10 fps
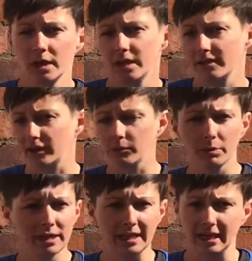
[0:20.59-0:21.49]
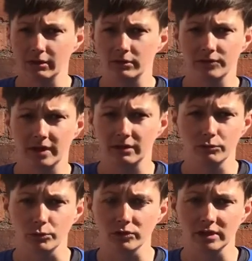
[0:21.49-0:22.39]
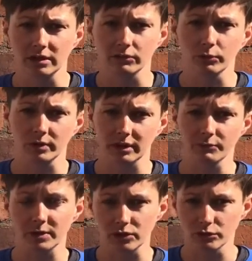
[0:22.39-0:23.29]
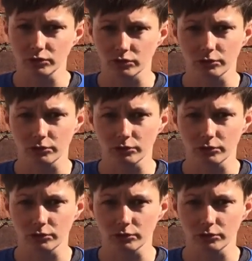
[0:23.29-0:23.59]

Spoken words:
they're completely out of their routine of what they've been used to,